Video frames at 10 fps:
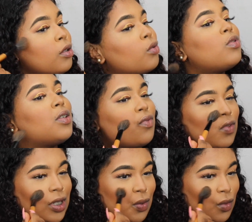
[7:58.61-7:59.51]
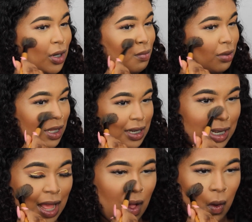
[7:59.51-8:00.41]
you just really want to
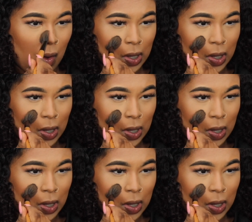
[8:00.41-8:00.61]
it out,